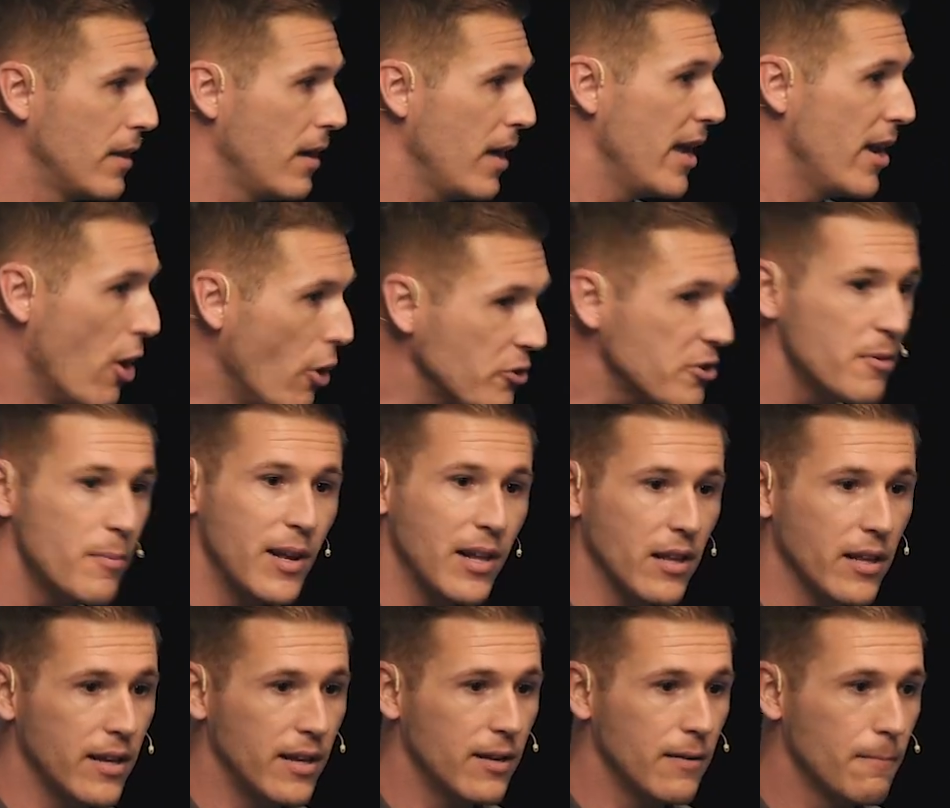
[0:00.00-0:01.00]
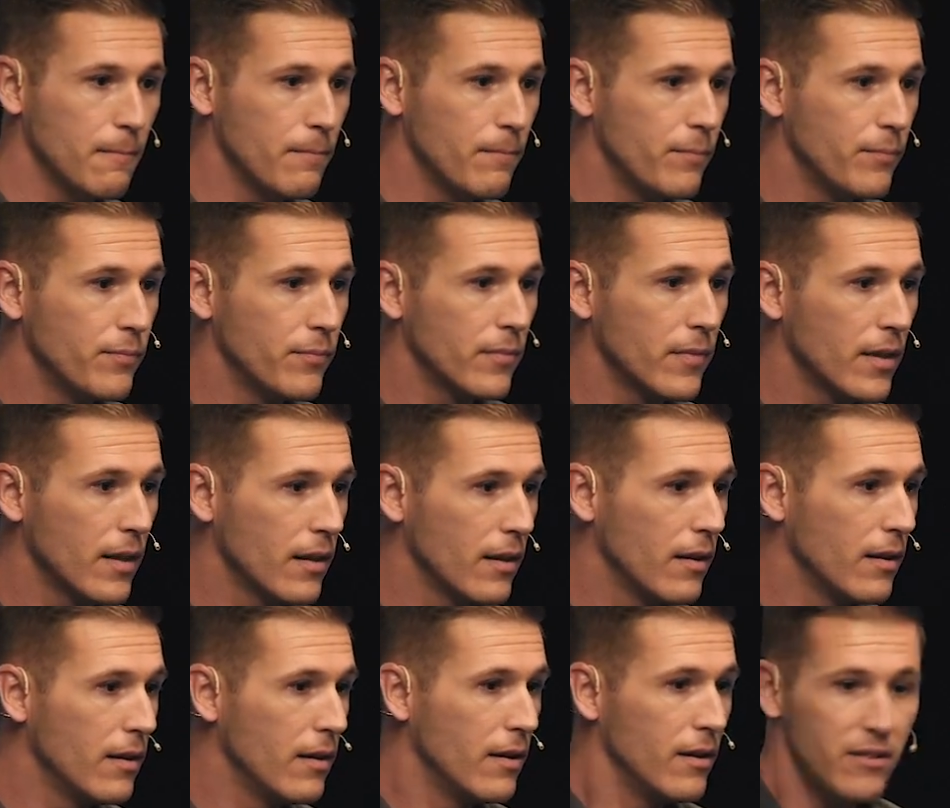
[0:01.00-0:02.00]
And ultimately,
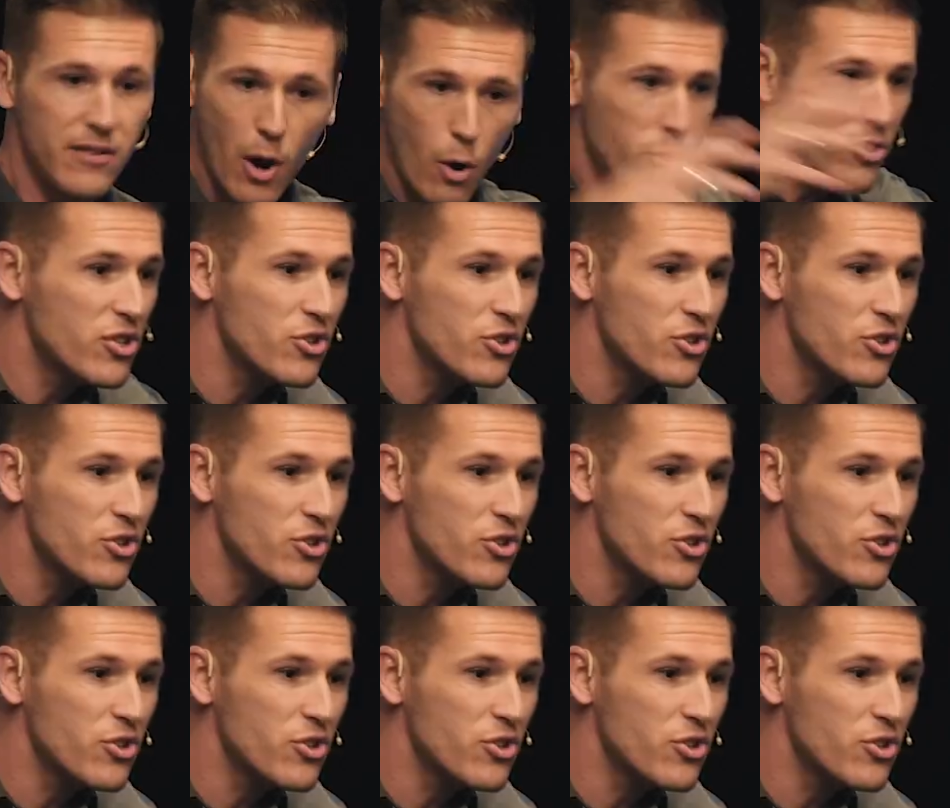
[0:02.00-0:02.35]
don't